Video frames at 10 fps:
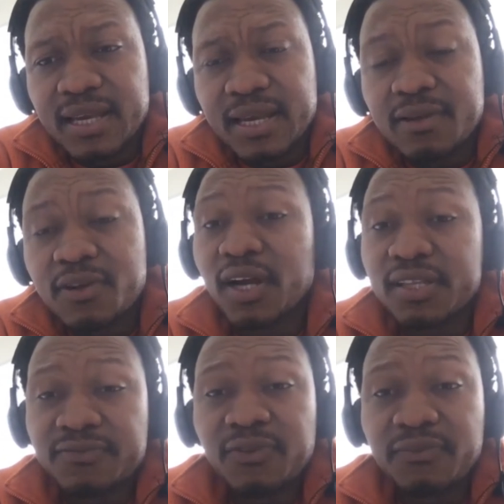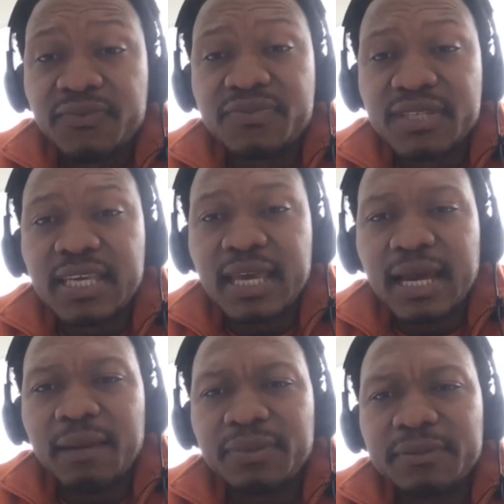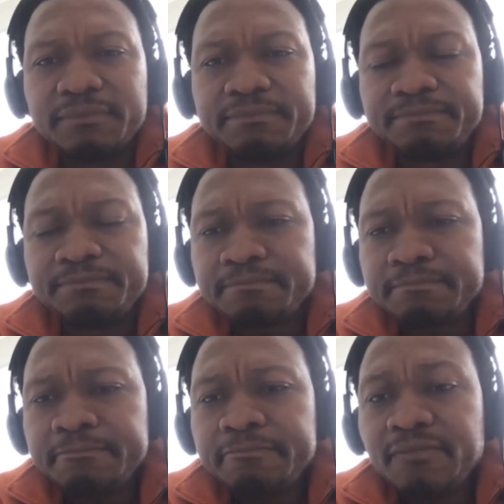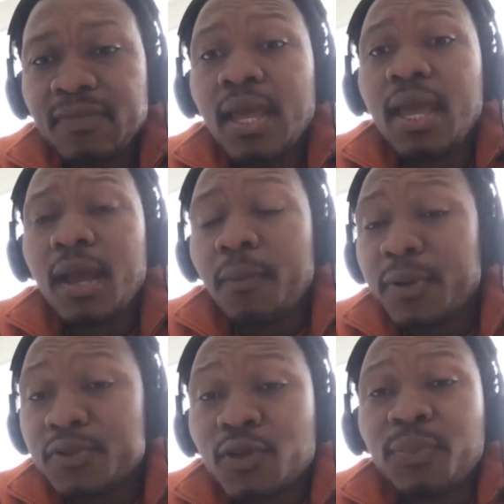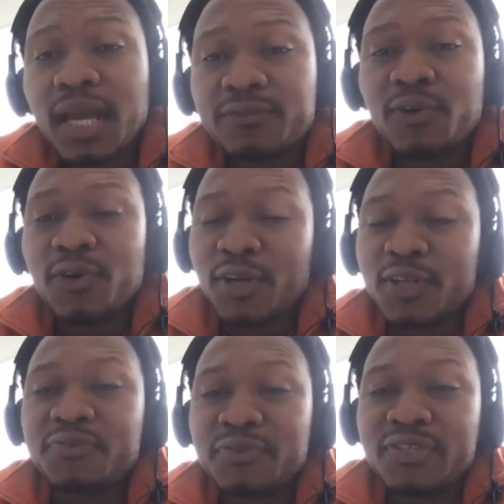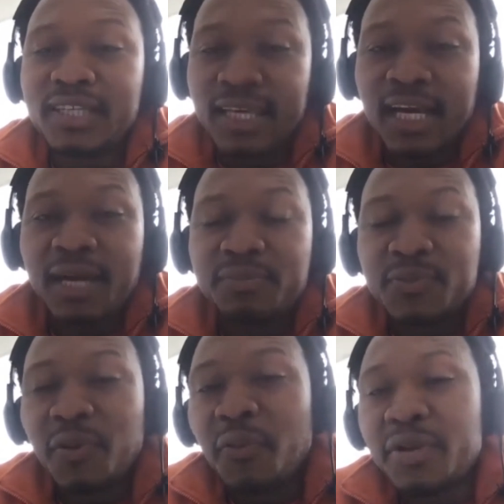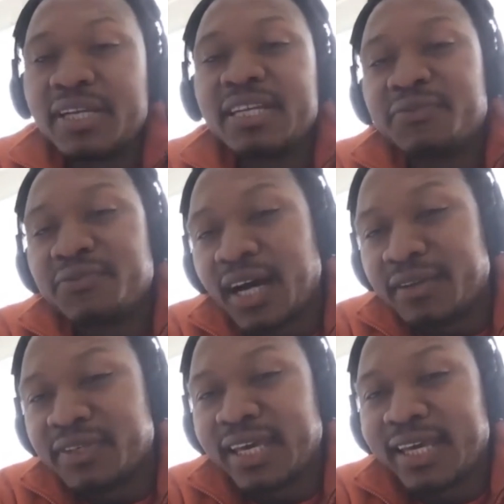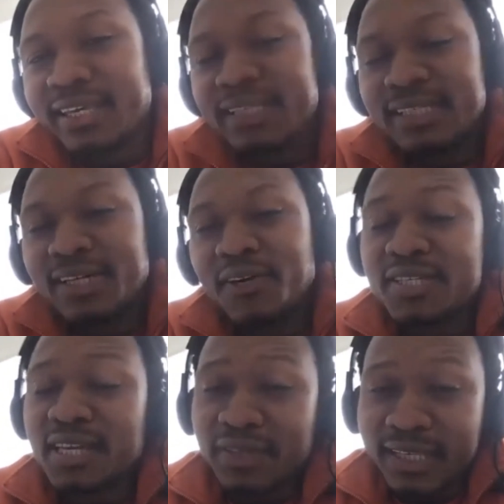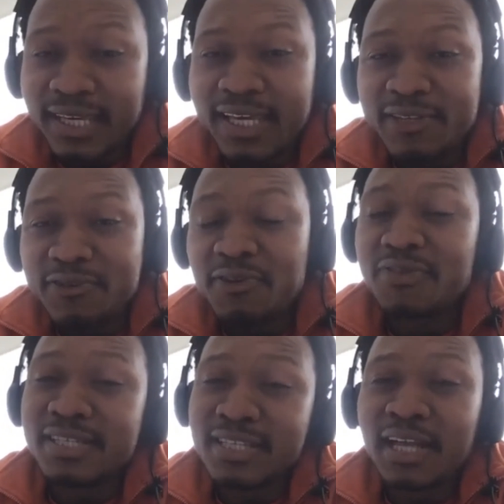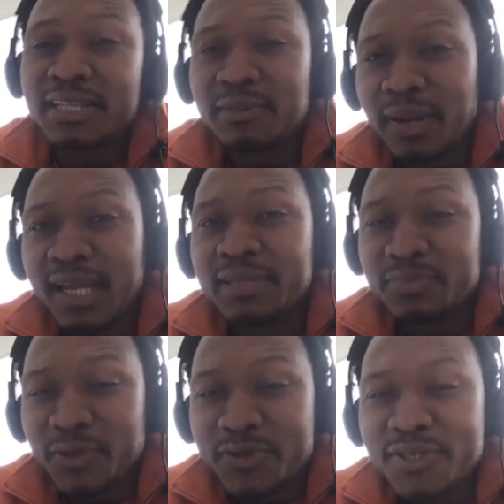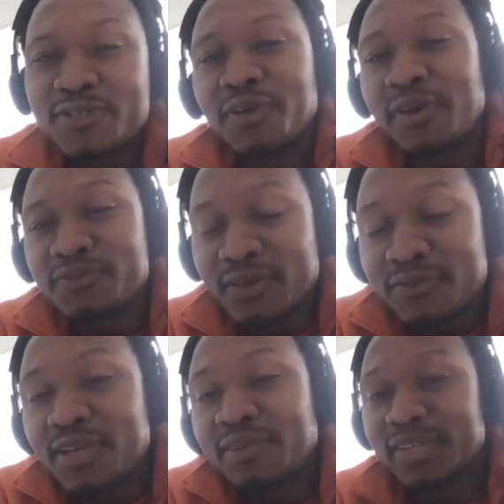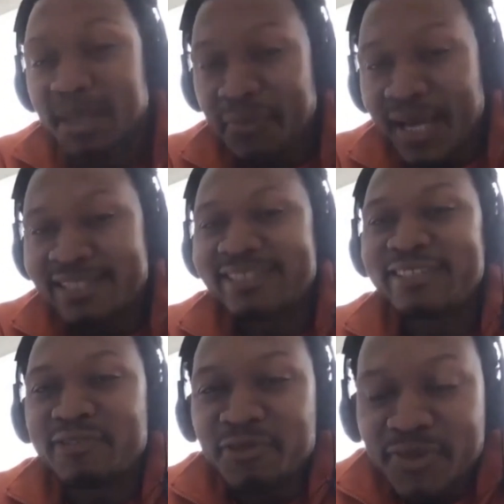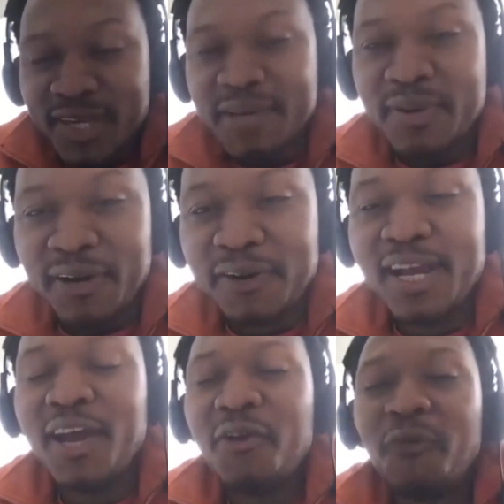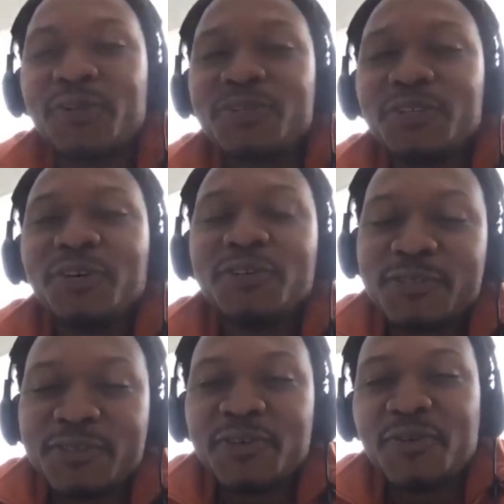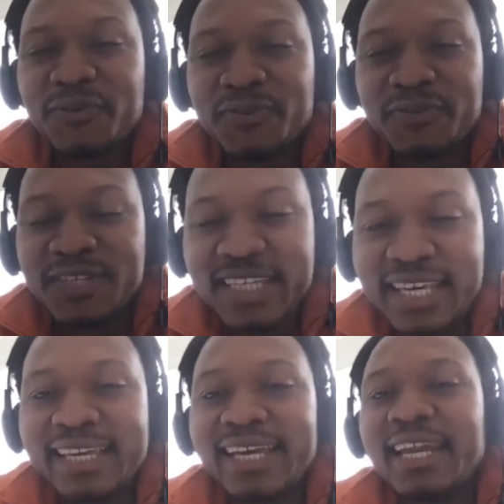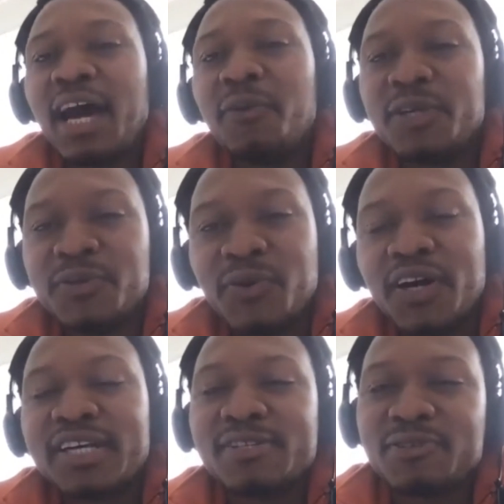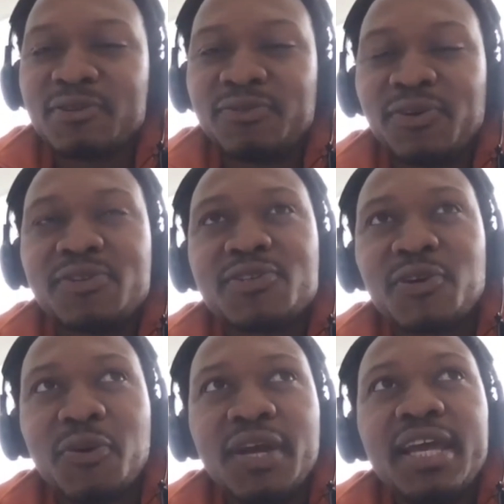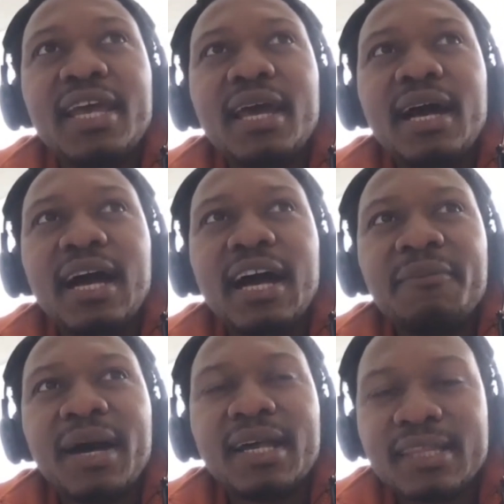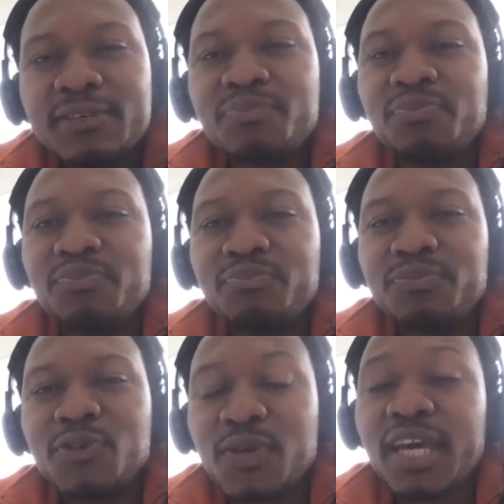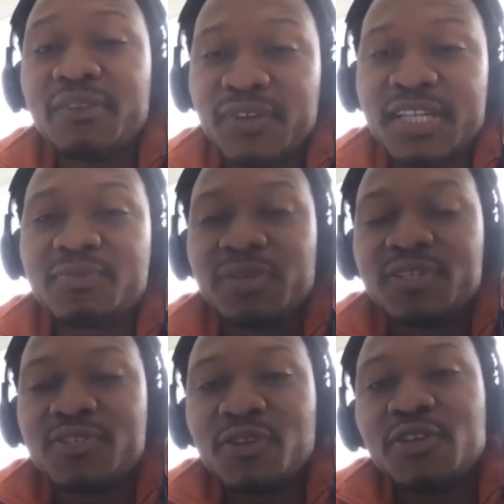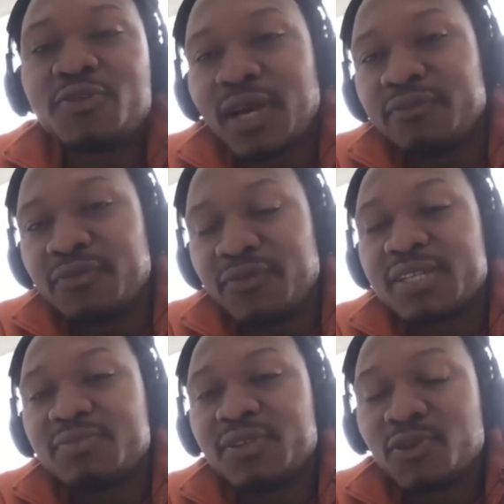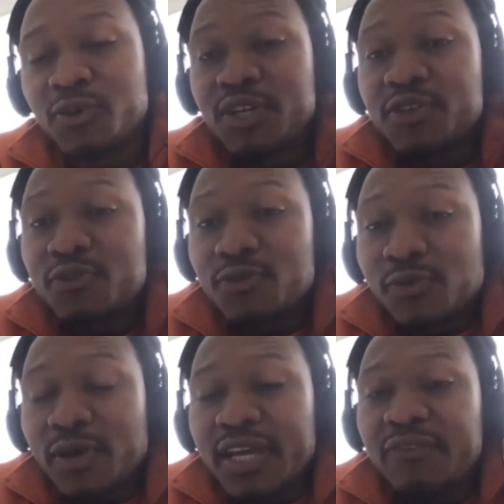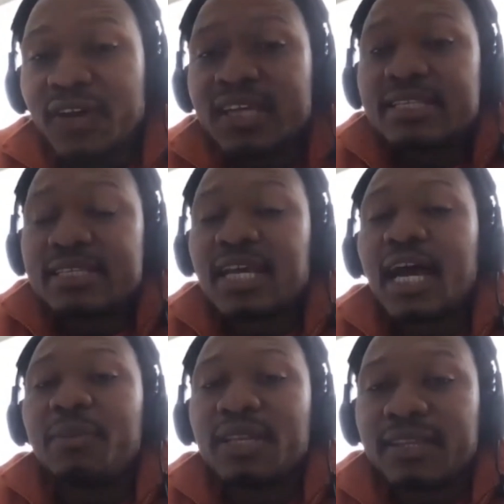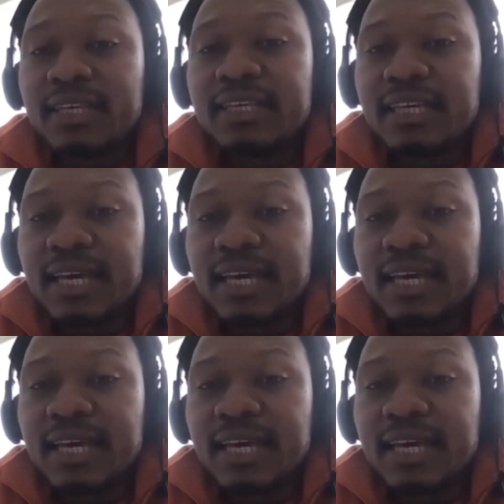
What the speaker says: grant from 50K up. But to apply for a grant of 50K up, you probably need 5K or 7K to even start the planning process, or to have the capacity to think about what you're going to do with 50K and how would it work and so forth. So I think to get investments, you need to have investments, or you need to invest in time in thinking